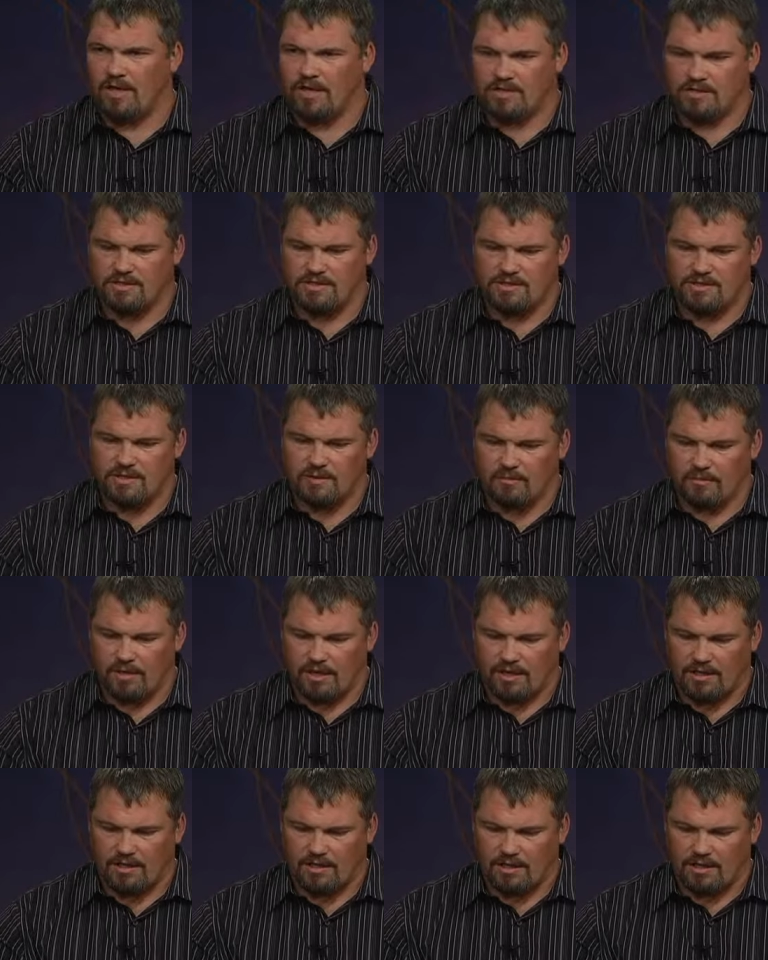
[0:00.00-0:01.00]
It just seemed
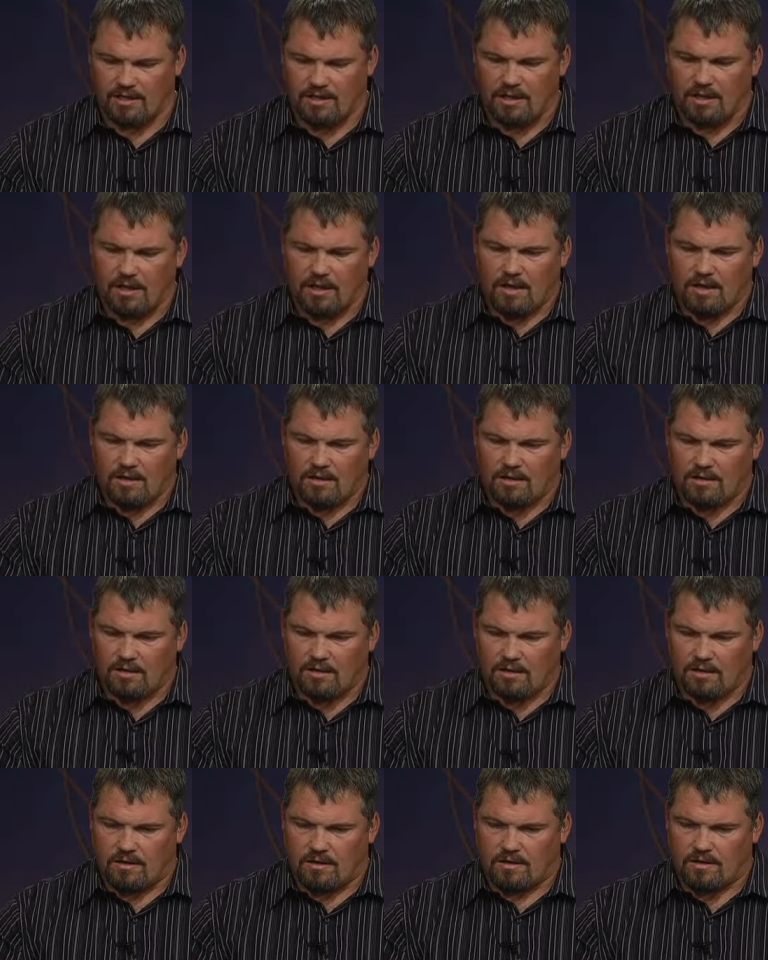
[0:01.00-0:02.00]
like that
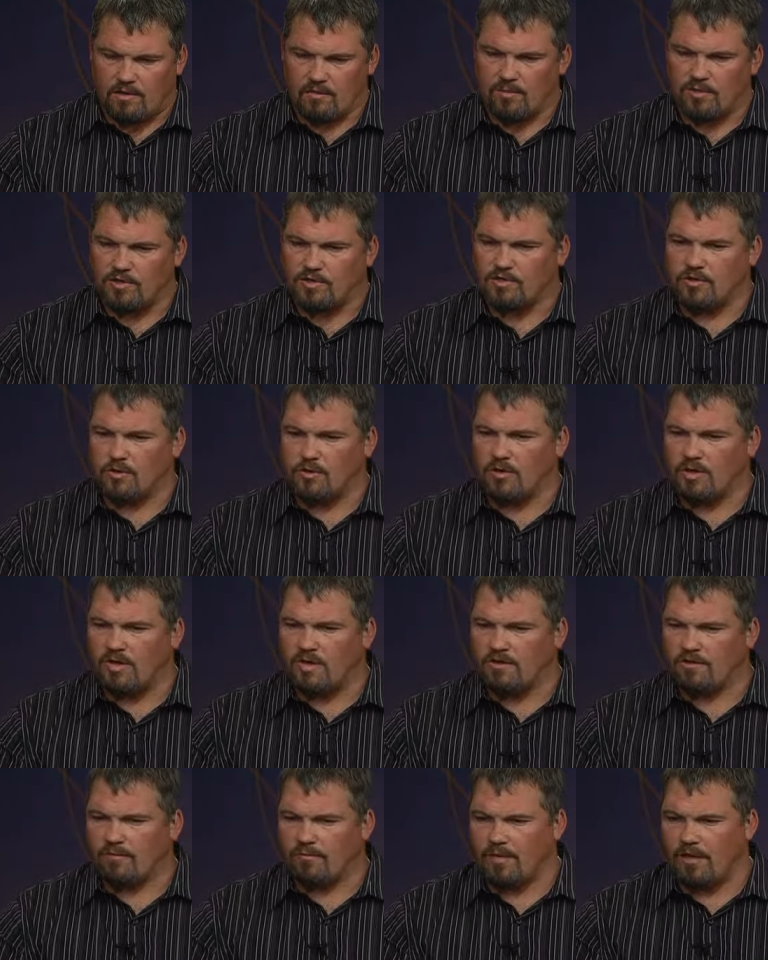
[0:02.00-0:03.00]
the the majority
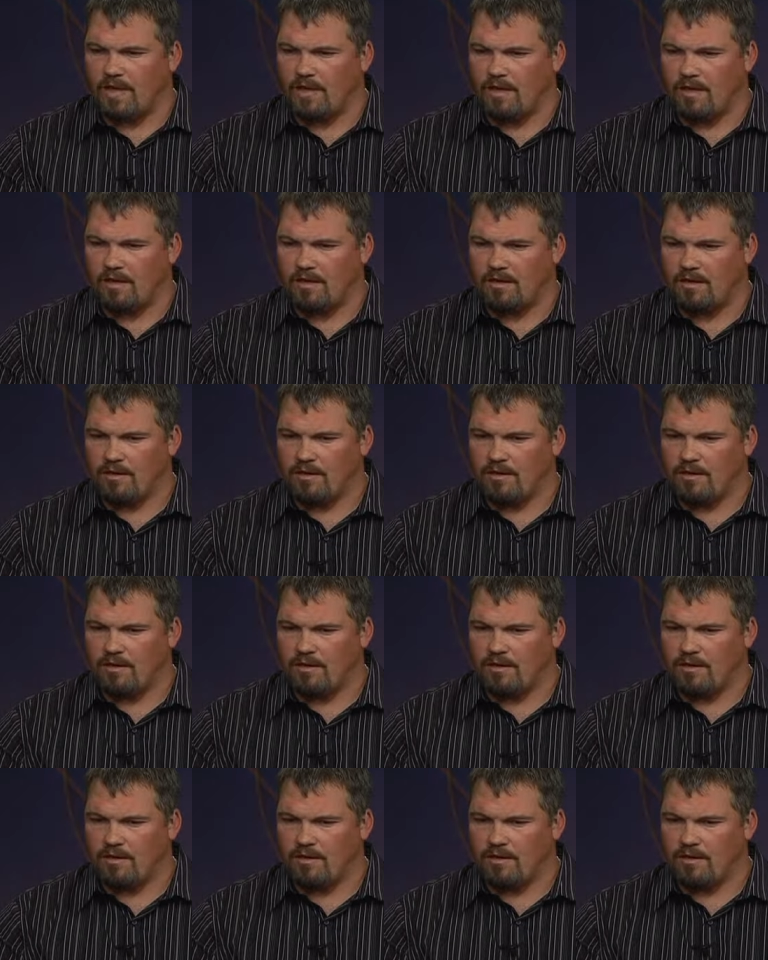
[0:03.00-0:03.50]
of my